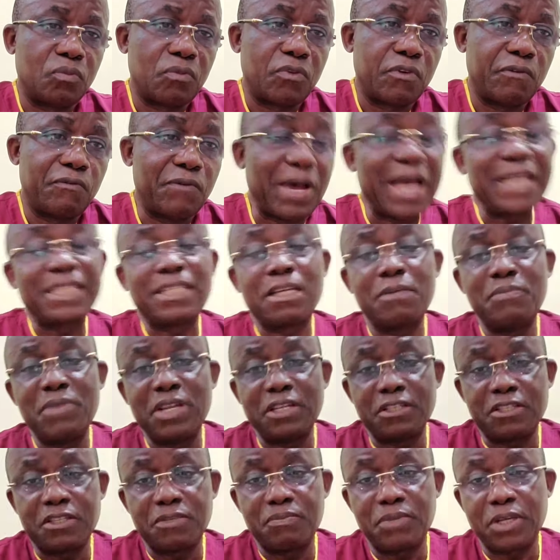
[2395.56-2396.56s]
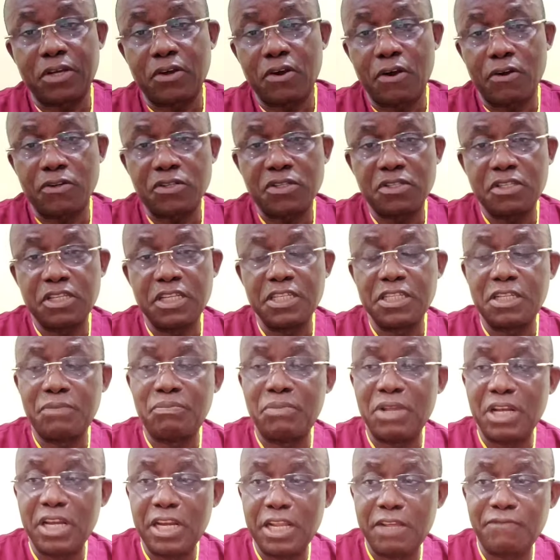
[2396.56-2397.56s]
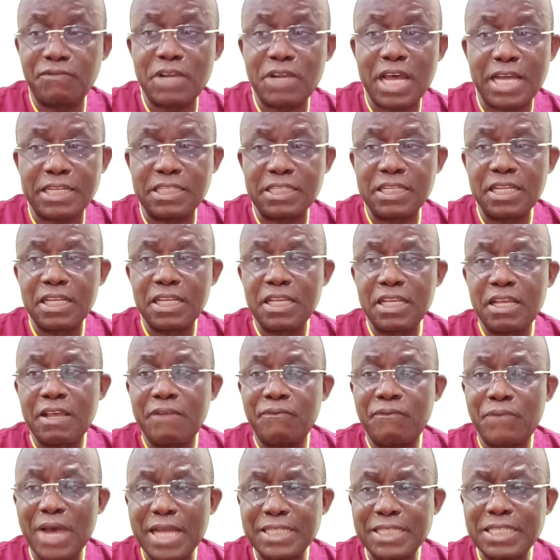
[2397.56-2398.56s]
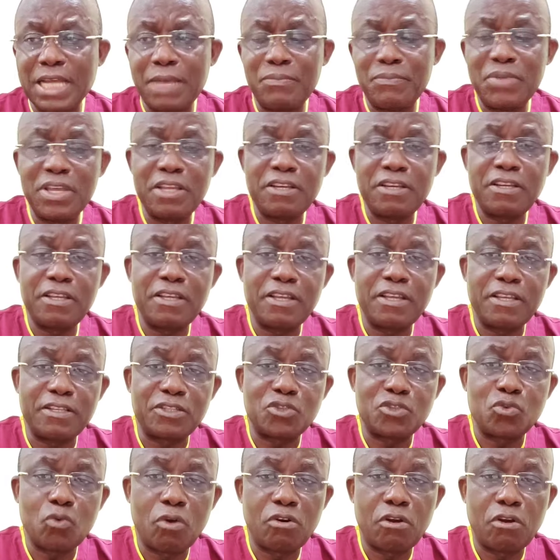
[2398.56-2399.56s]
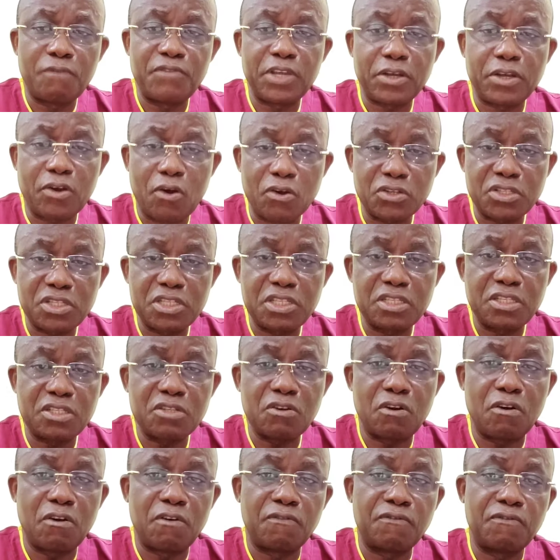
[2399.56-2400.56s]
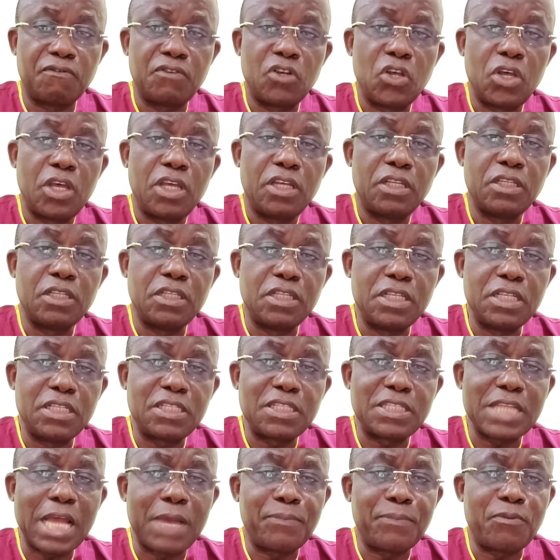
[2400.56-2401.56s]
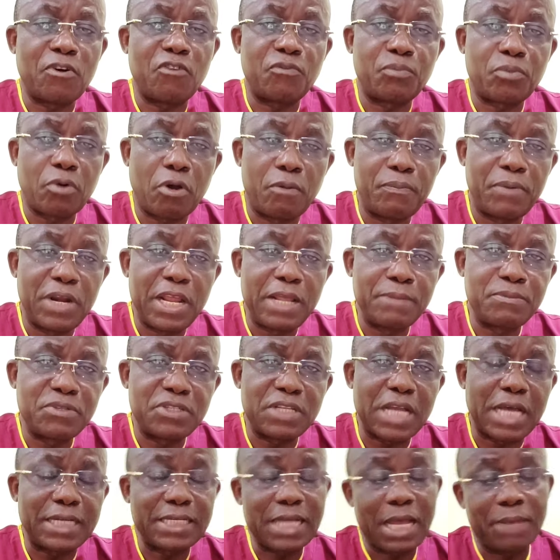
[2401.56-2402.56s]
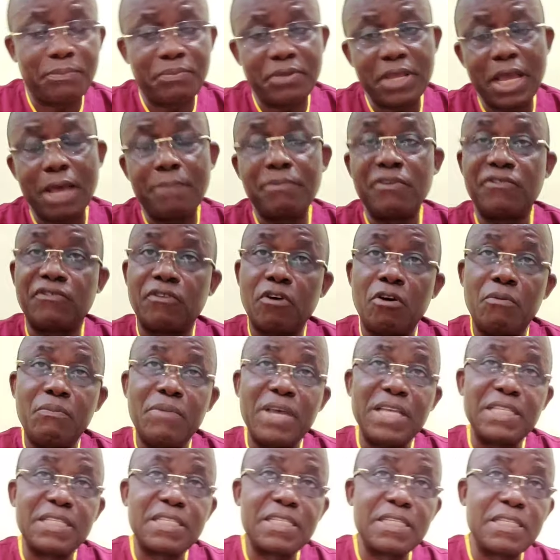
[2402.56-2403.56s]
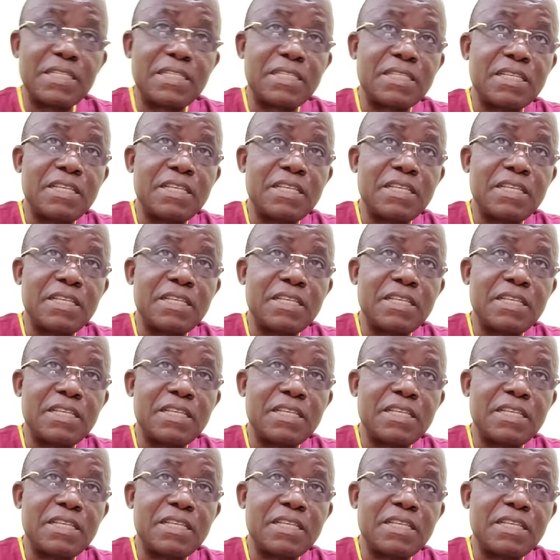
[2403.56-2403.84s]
vitamins, because in the belief that vitamin is one of the causes of these type of problems that appear before menses.